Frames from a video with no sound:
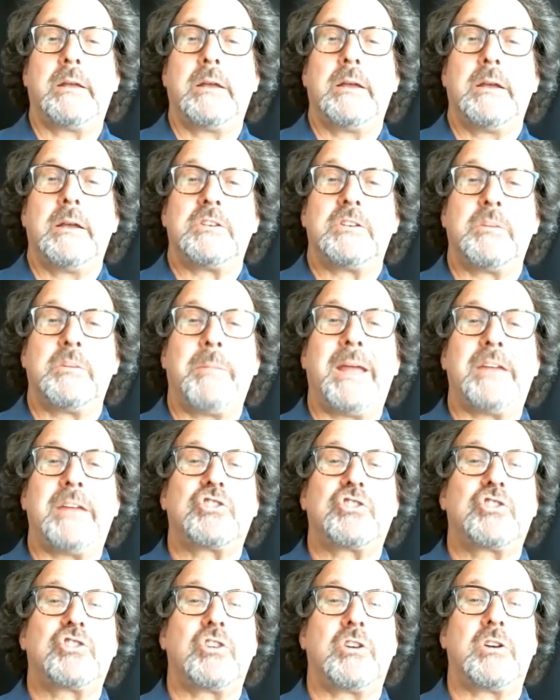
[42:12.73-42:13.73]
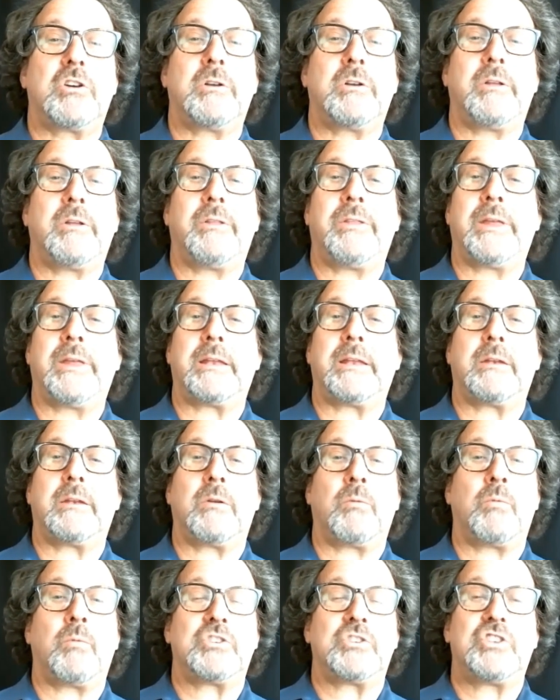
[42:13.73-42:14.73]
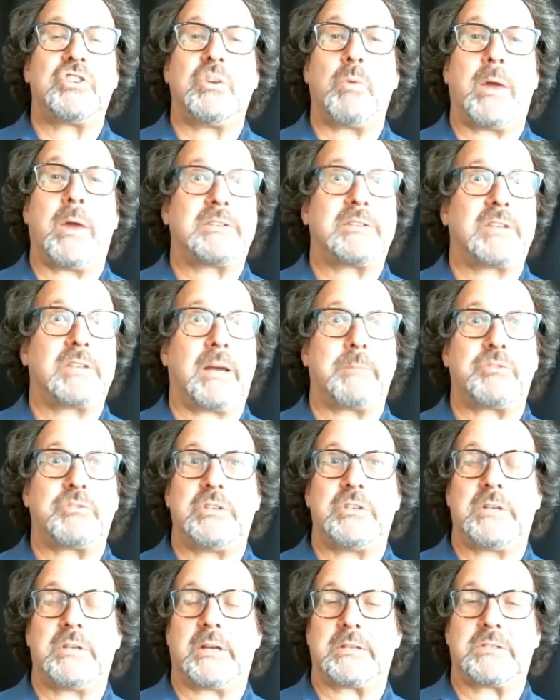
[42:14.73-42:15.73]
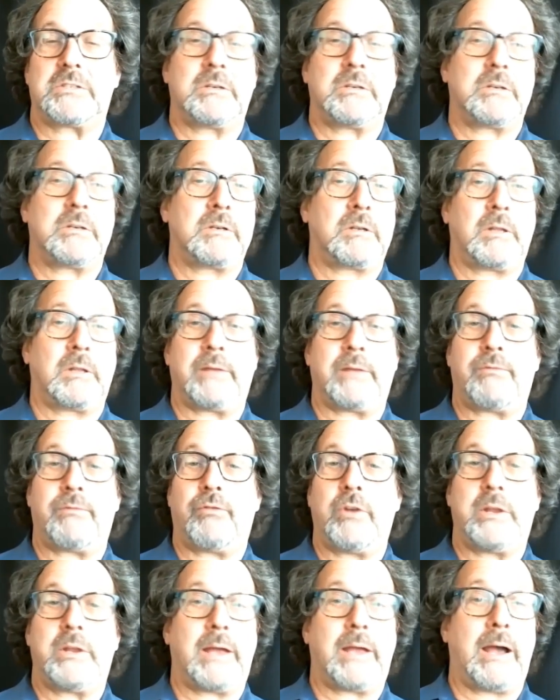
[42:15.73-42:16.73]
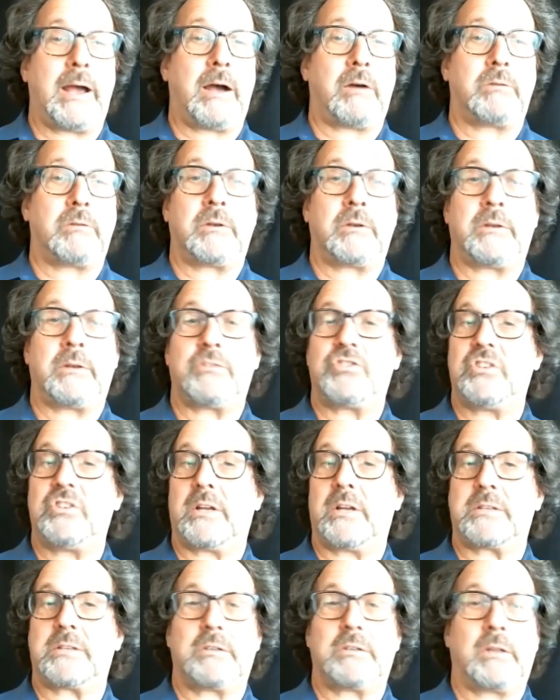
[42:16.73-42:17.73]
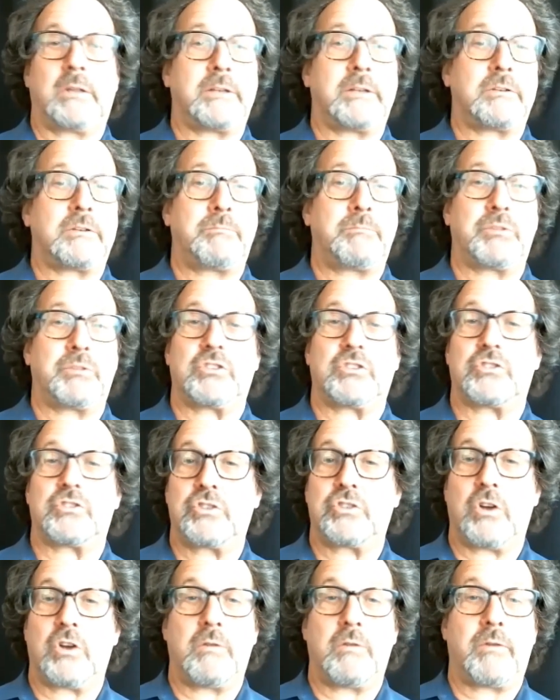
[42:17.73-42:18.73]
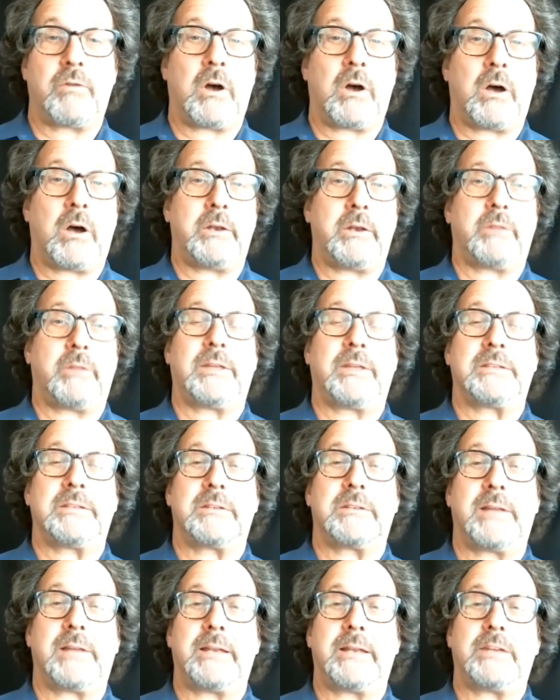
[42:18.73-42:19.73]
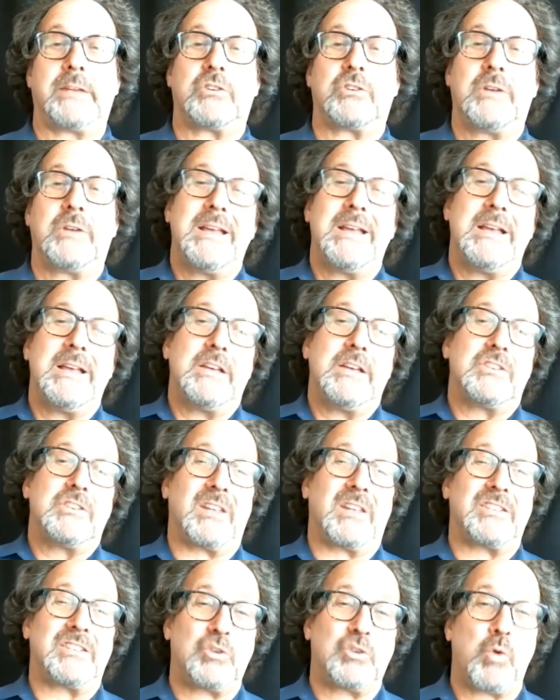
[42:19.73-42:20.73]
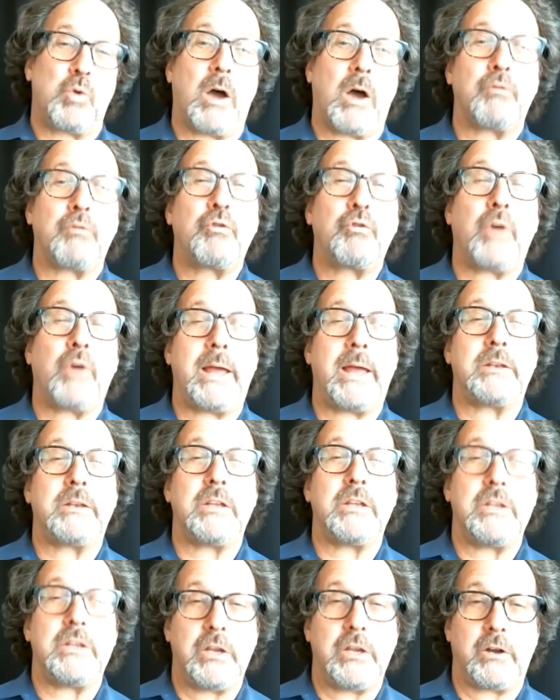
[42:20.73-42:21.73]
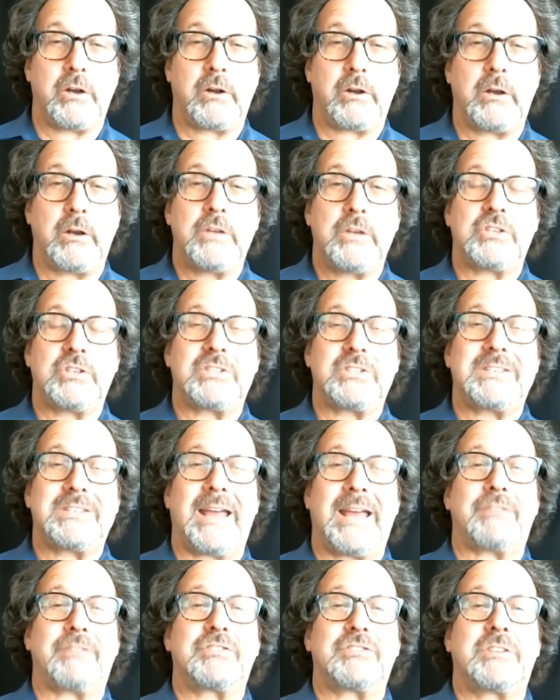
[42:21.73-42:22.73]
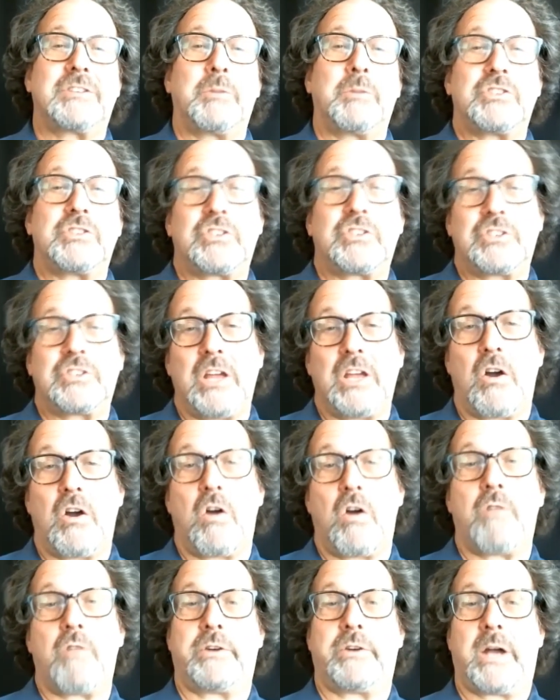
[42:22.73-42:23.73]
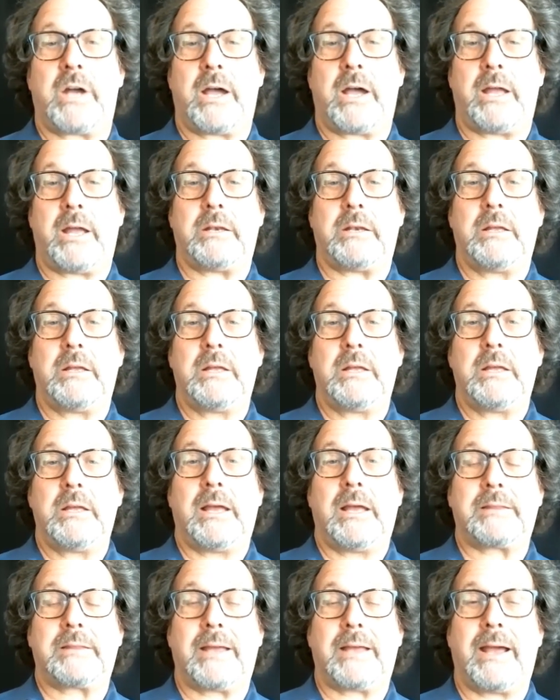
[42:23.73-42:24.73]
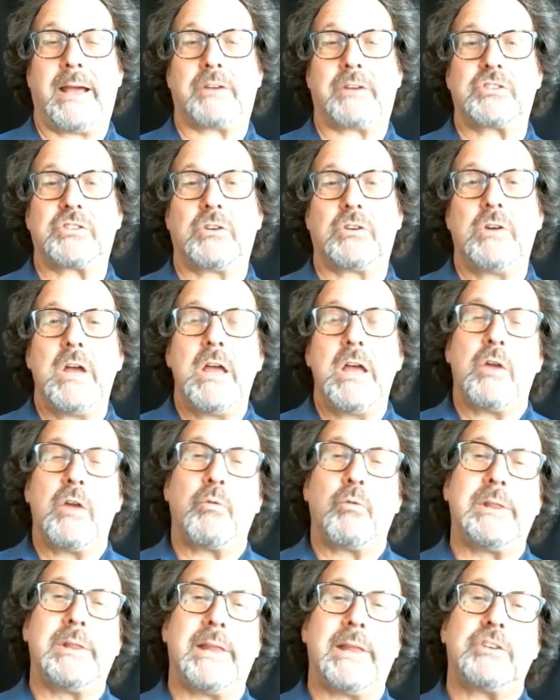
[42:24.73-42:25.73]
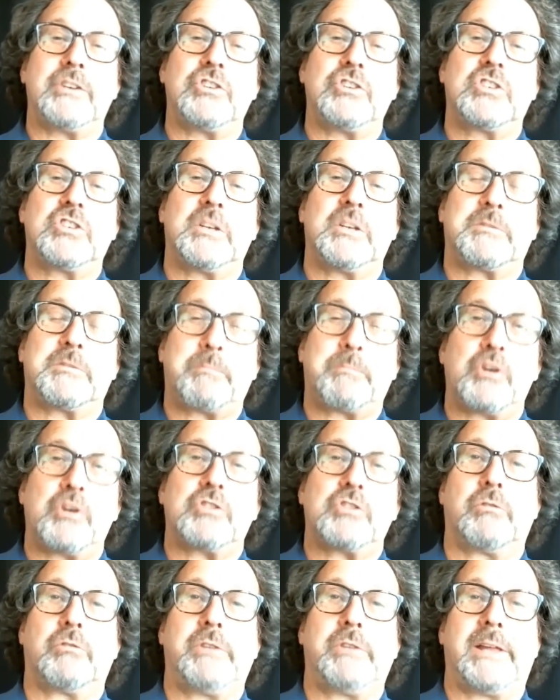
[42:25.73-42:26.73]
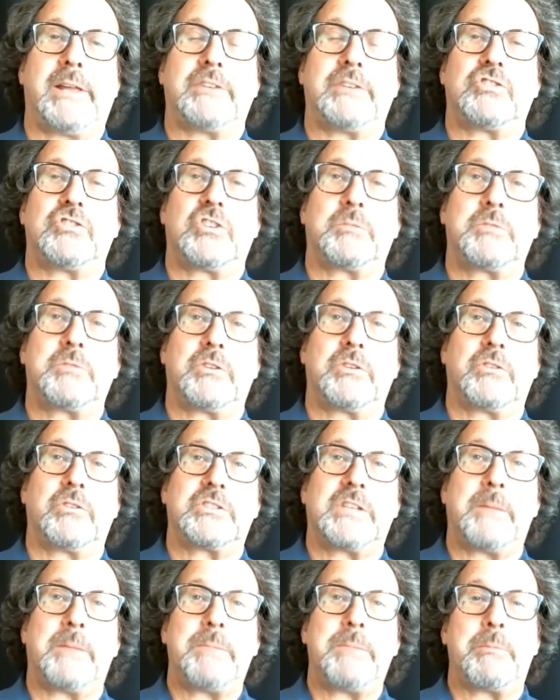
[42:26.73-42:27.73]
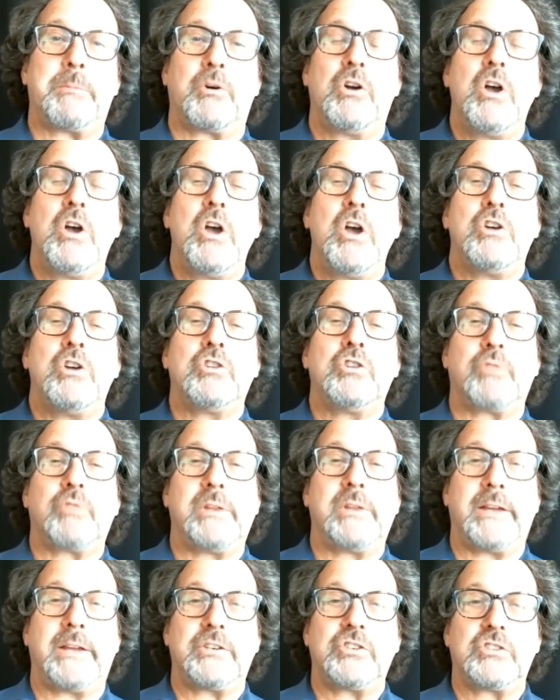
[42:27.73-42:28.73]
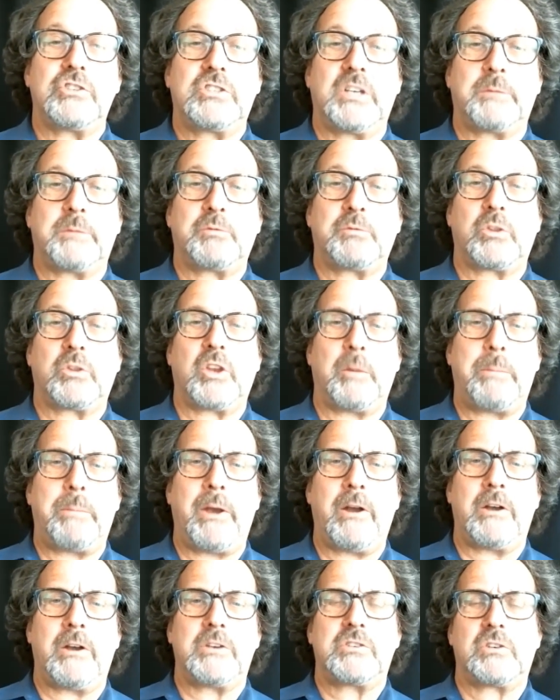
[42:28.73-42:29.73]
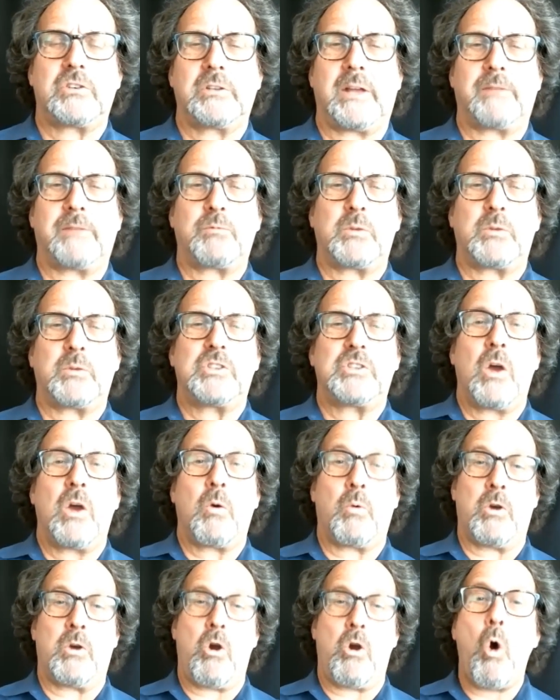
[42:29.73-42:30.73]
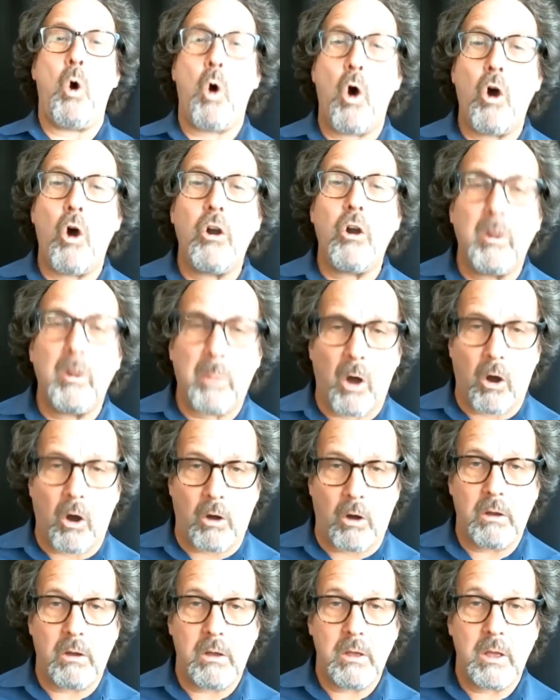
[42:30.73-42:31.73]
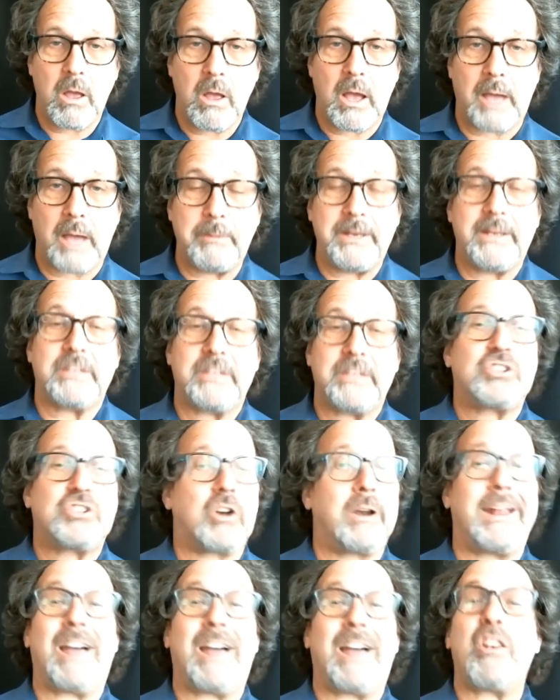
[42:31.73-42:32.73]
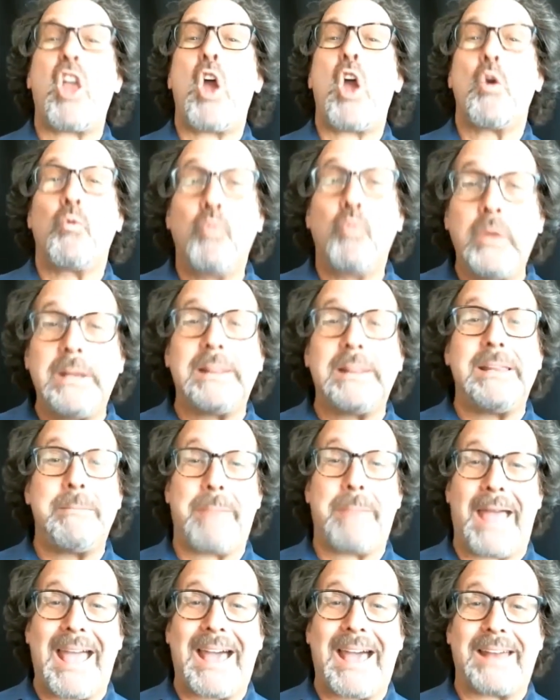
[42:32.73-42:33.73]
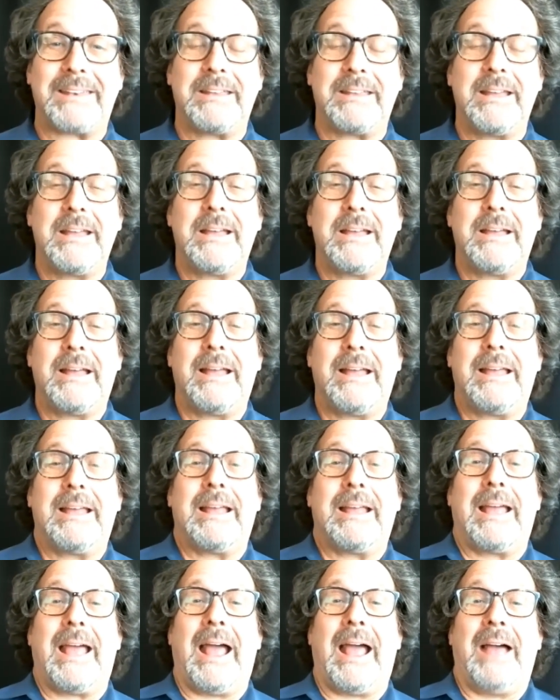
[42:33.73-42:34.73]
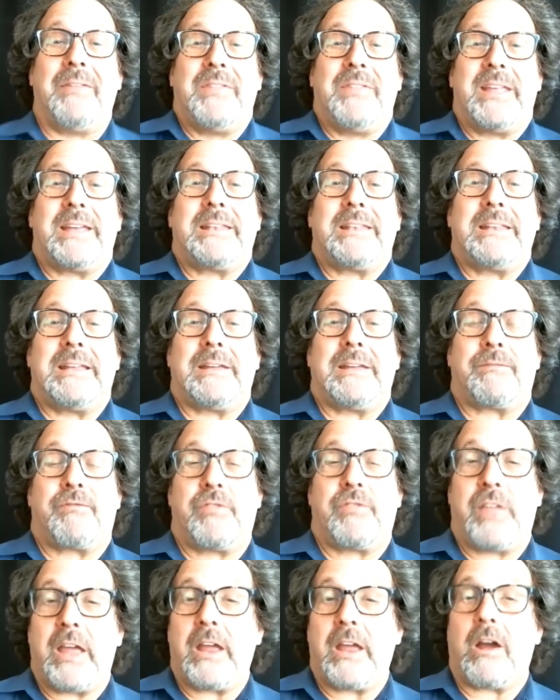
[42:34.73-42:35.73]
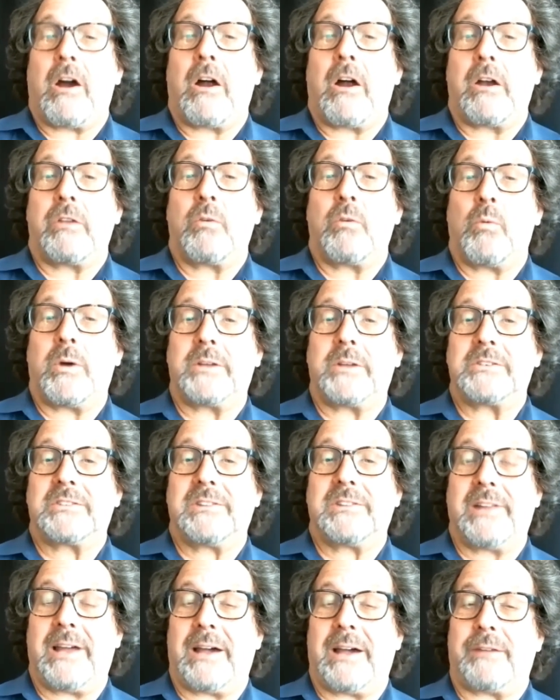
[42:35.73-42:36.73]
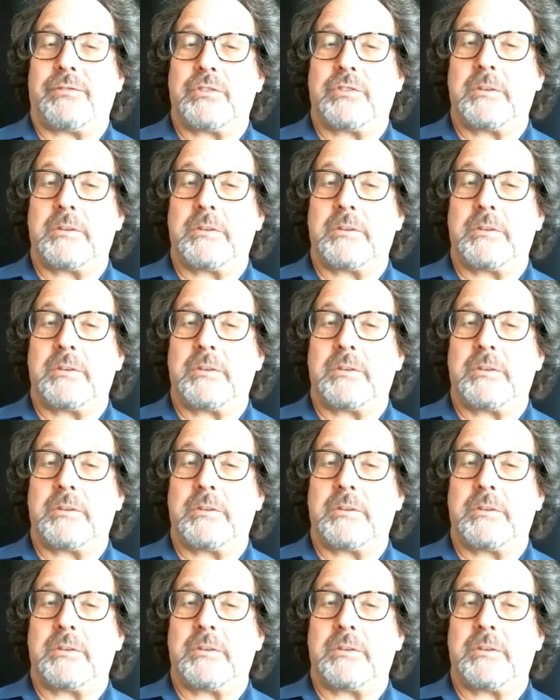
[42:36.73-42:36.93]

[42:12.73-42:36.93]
to make sure that when she wakes up, she doesn't like freak out and she doesn't like put the stove on and things of that nature. So that's 12 grand a year just to have someone stay overnight at the house. So relationships, personal relationships. Now, there are some people whose relationships with their parents or loved ones were horrible. I mean, it started out really bad. And then if they are the ones left